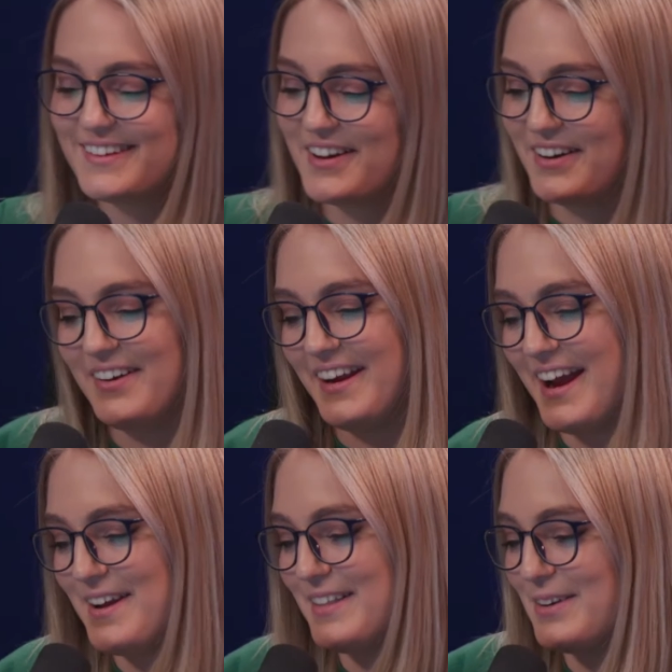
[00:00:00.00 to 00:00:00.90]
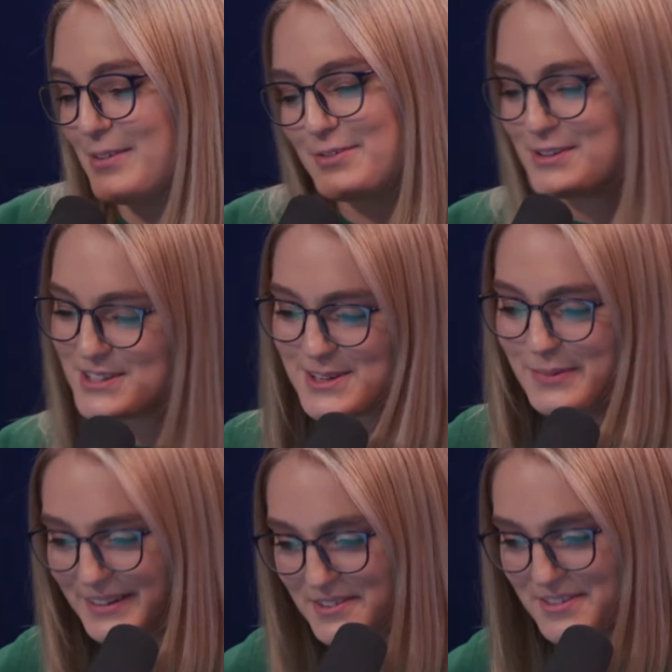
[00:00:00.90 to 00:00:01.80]
All right, I like refuse to
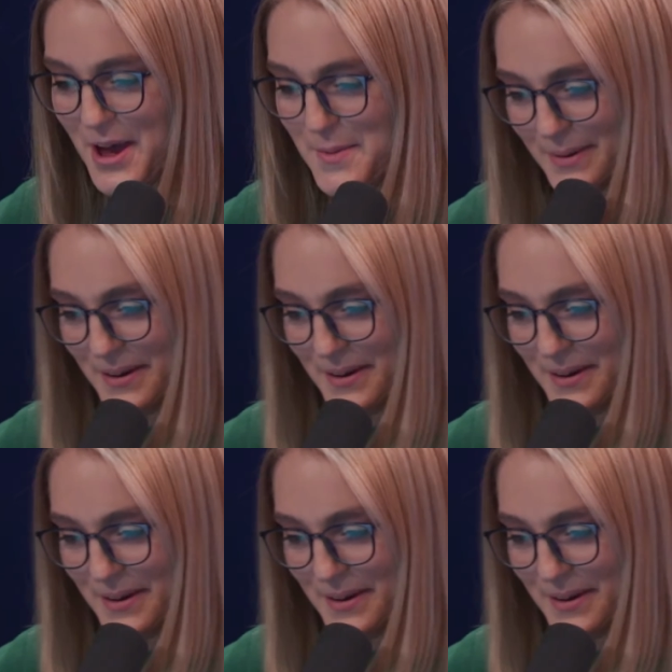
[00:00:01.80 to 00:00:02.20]
believe that, but